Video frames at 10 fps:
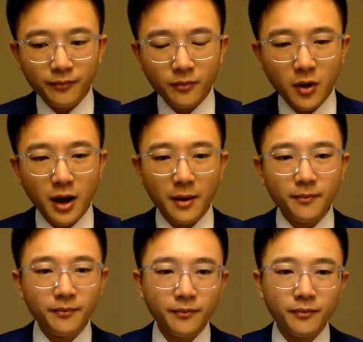Okay,
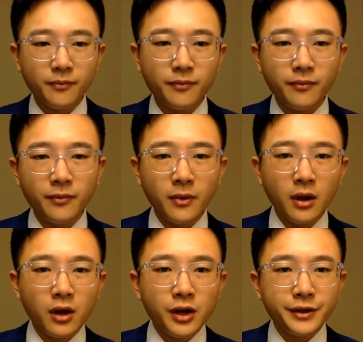
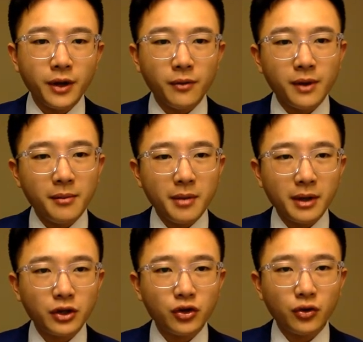so let me make
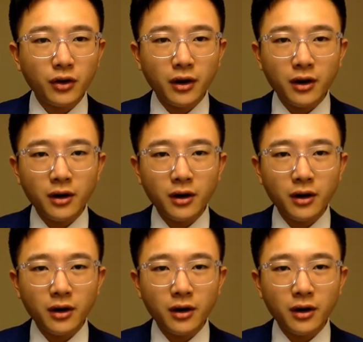sure